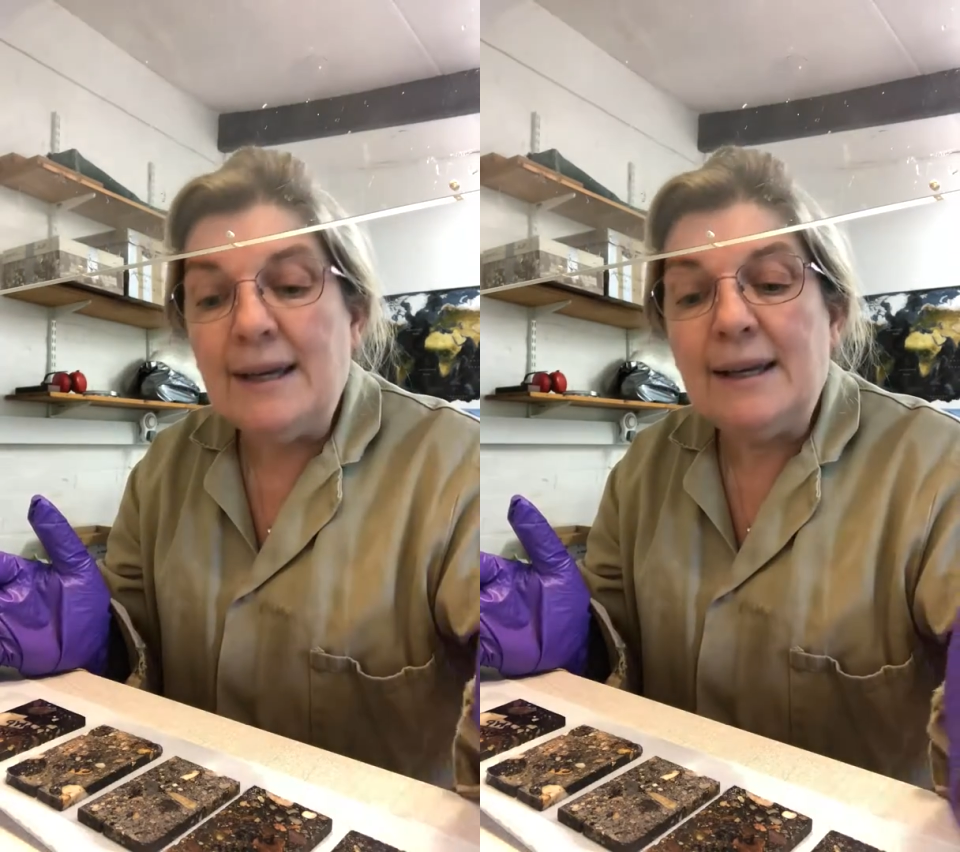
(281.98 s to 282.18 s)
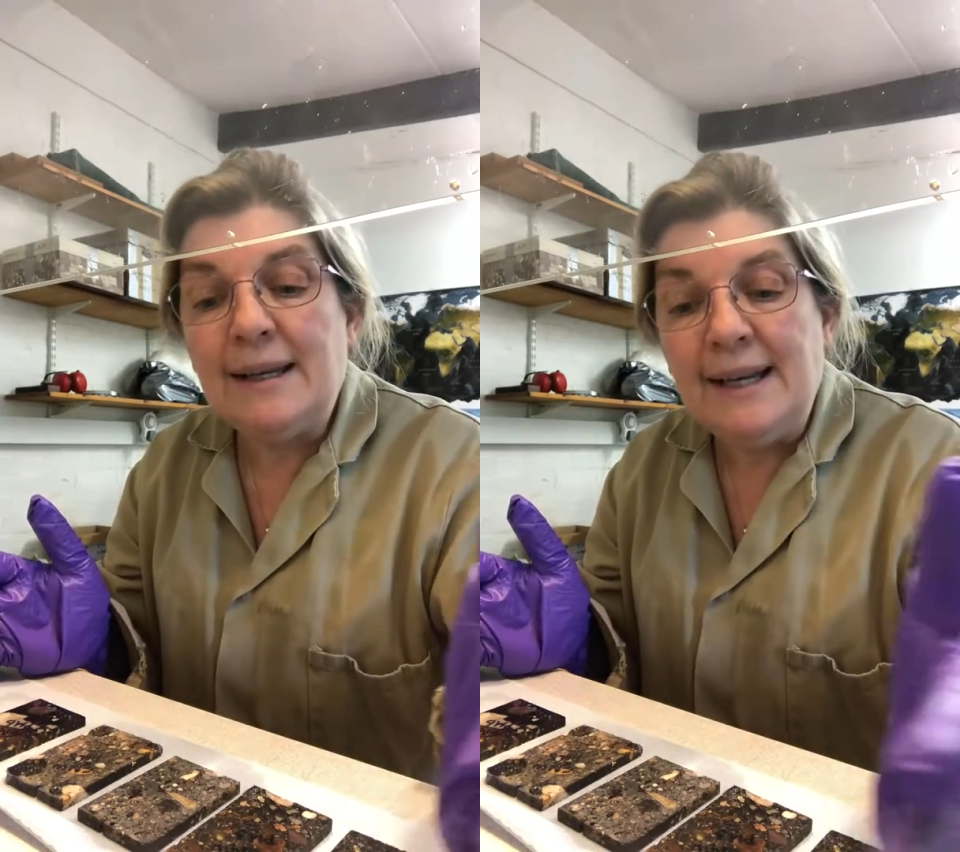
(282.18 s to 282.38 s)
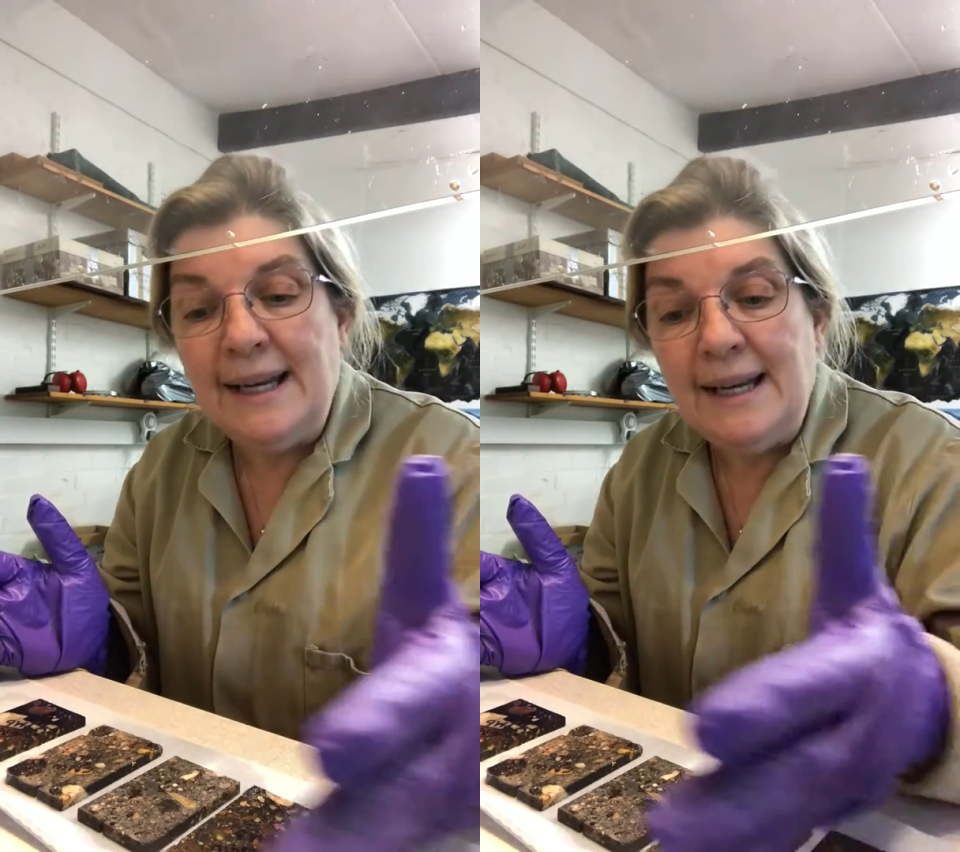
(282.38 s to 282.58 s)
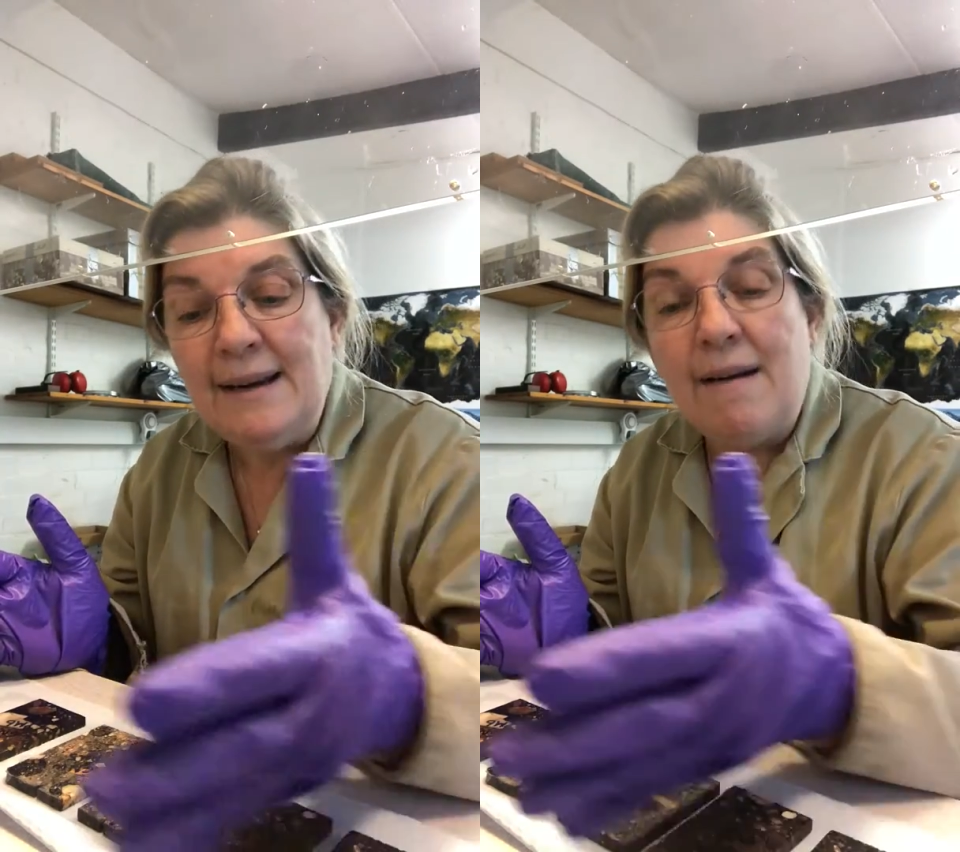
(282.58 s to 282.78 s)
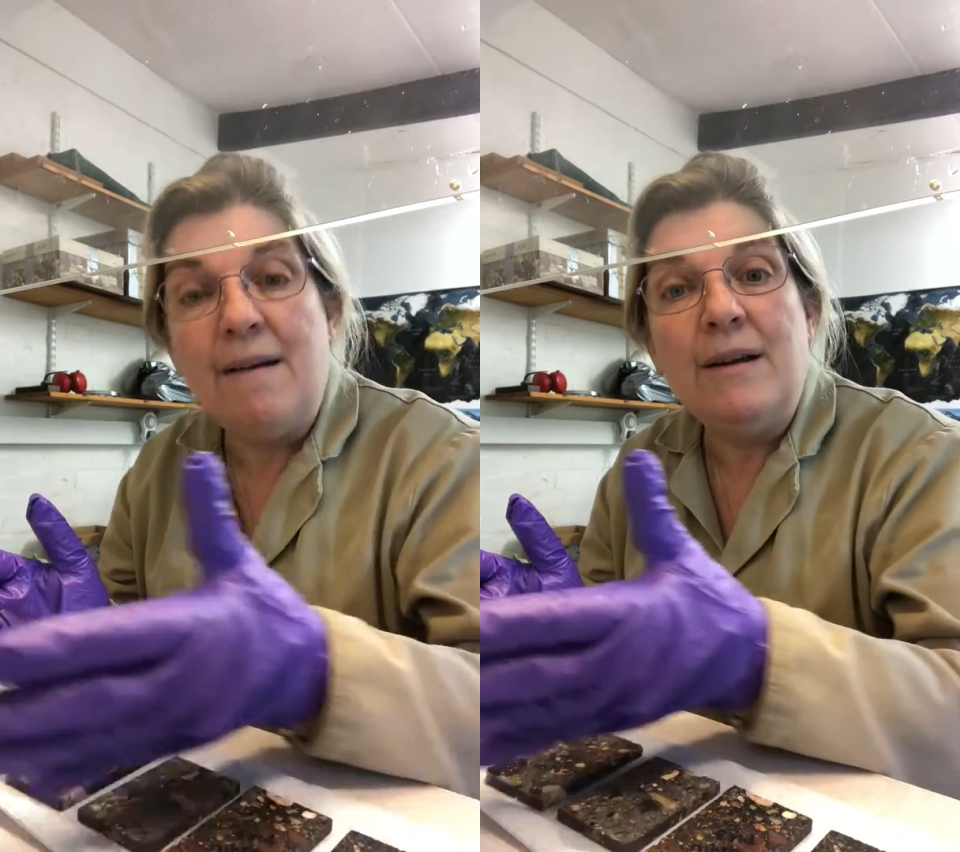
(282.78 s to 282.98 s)

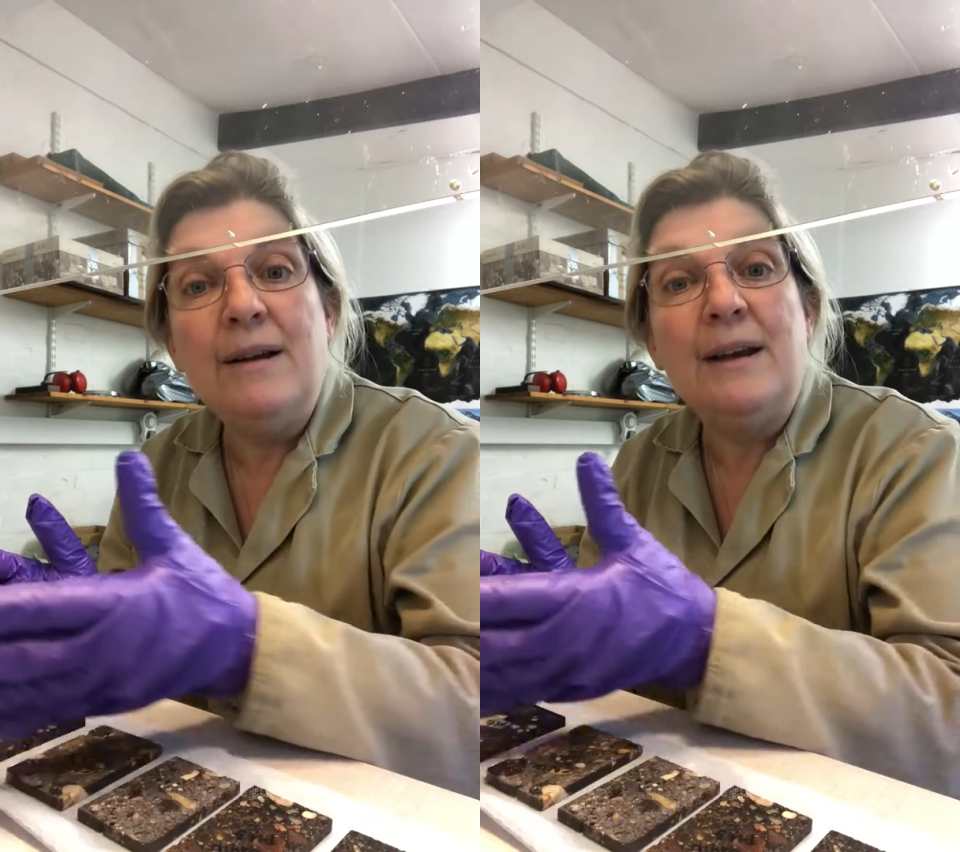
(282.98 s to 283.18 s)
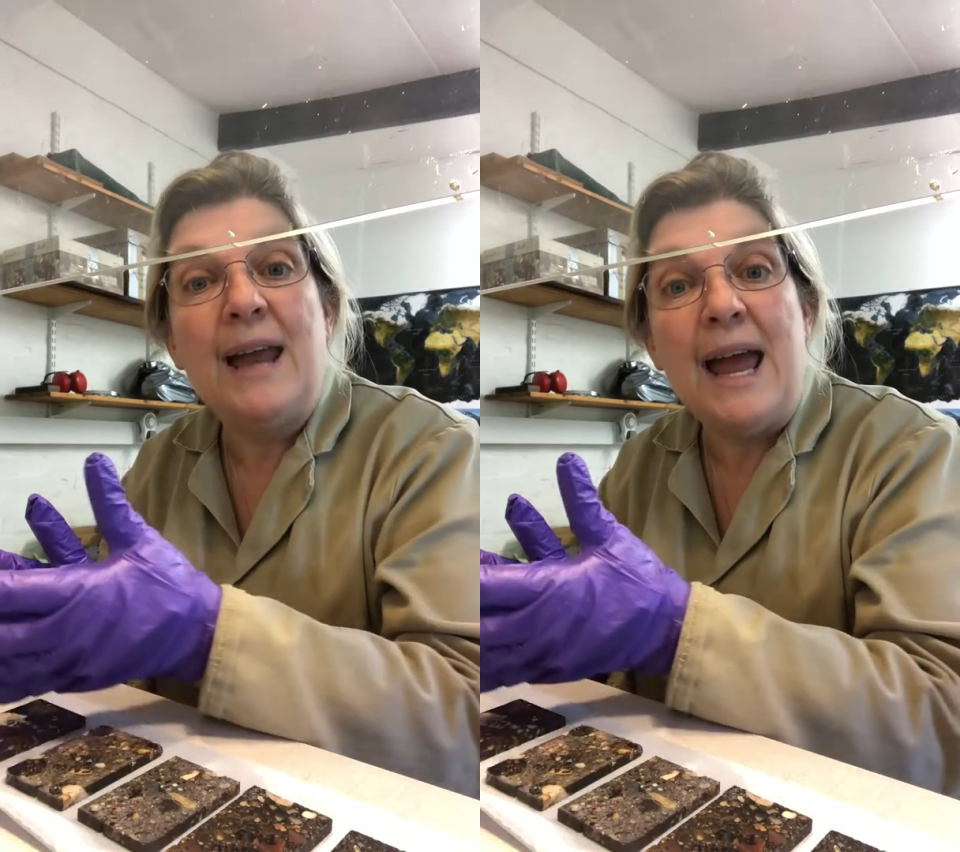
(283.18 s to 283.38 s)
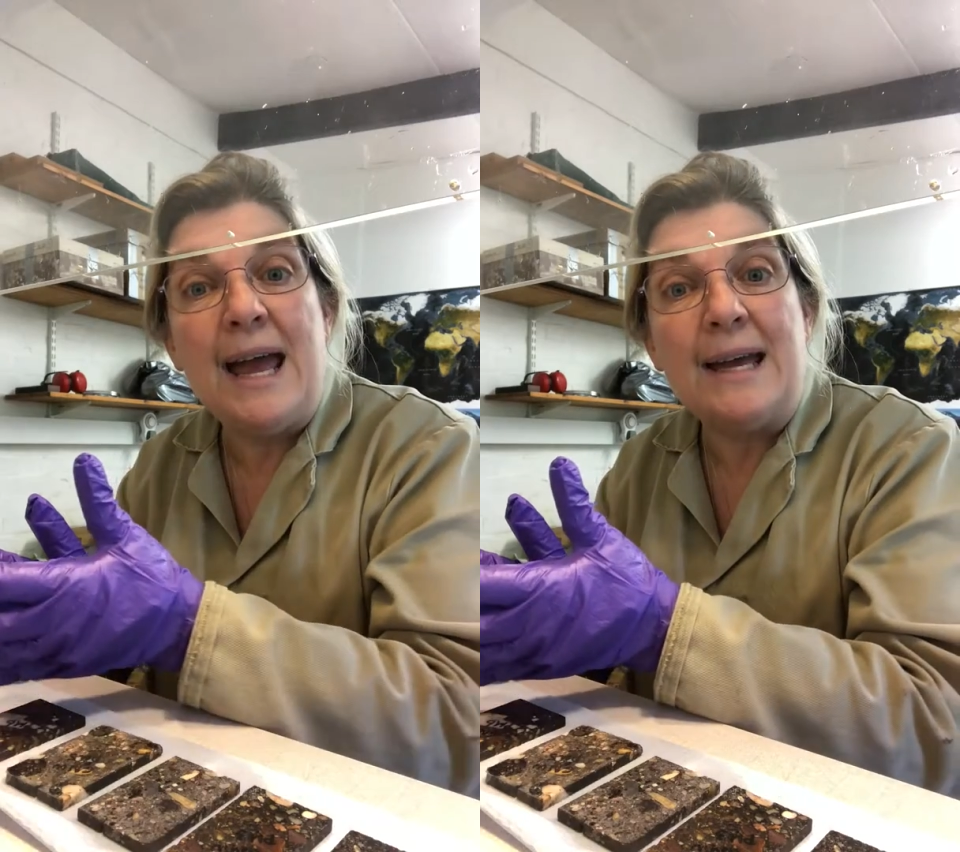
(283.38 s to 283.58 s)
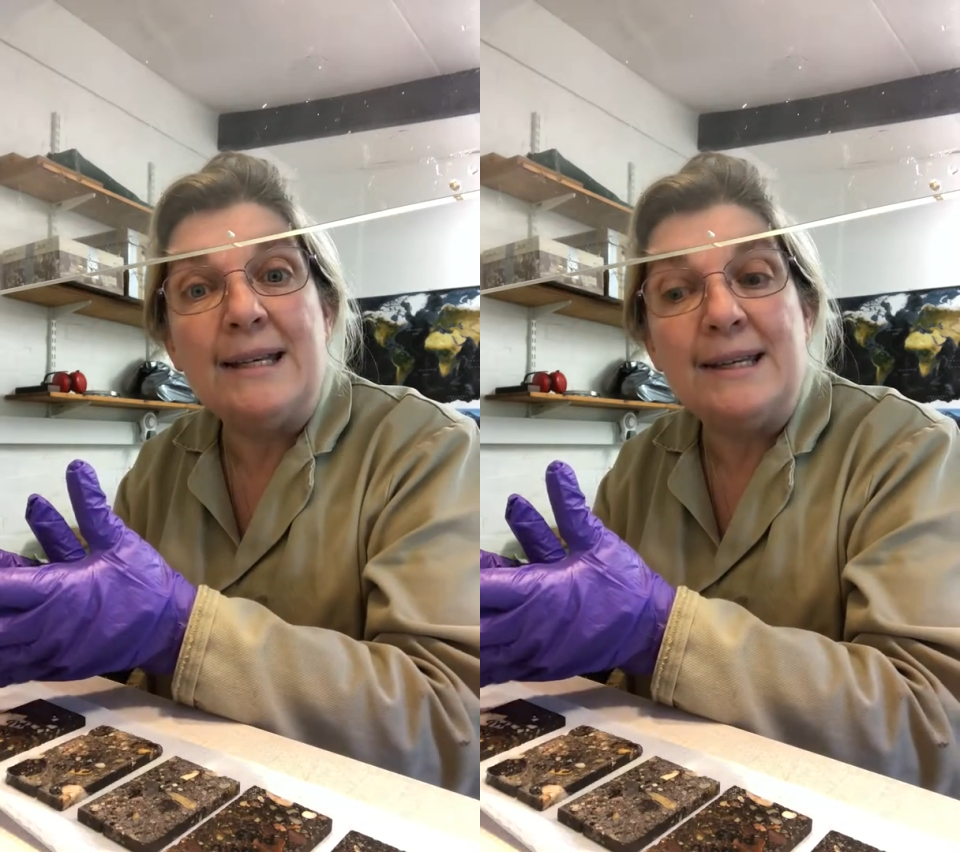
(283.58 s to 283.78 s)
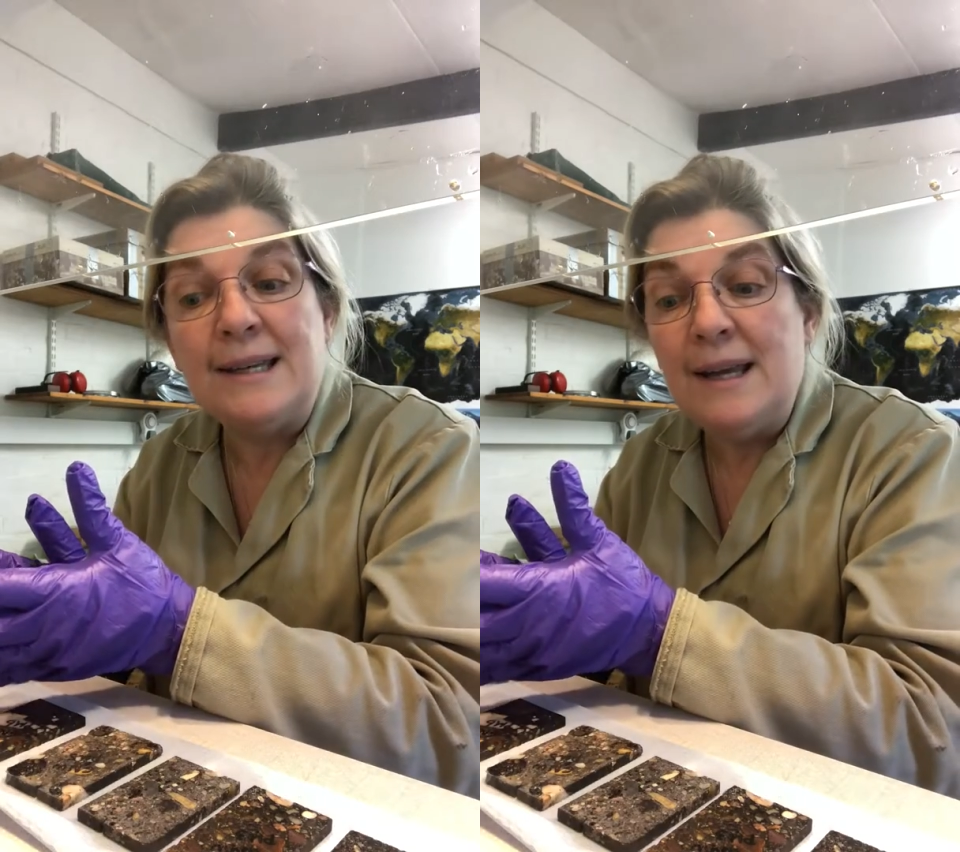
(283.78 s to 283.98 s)
clean our
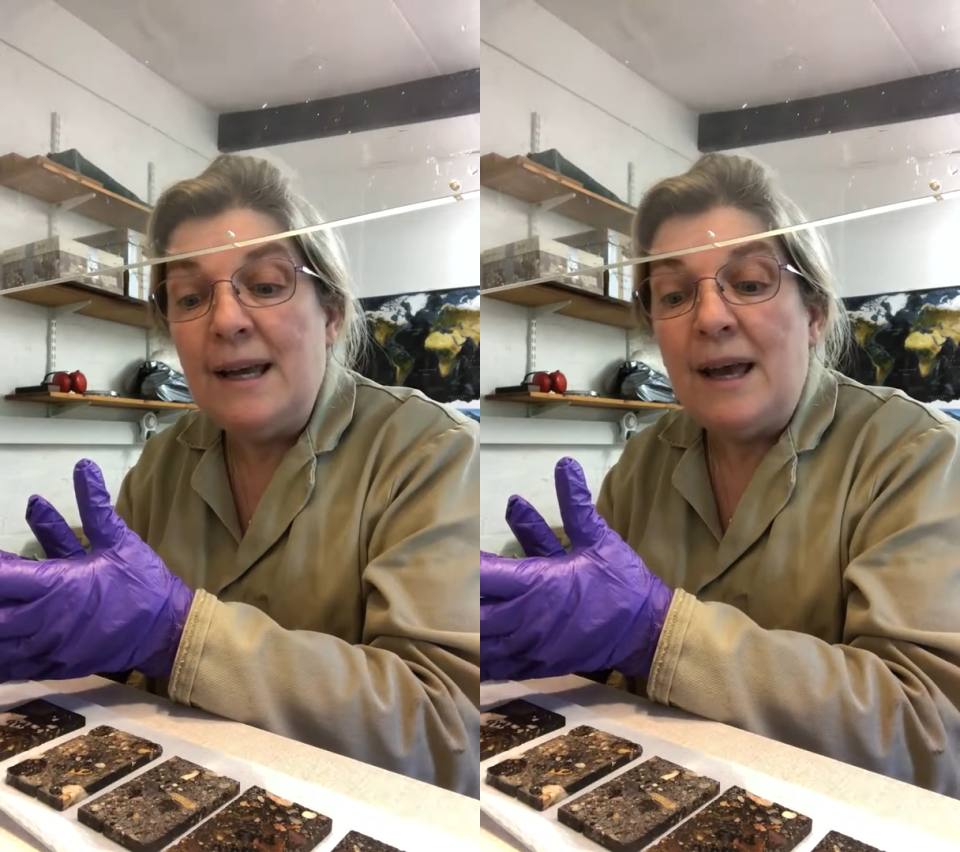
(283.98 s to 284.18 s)
glass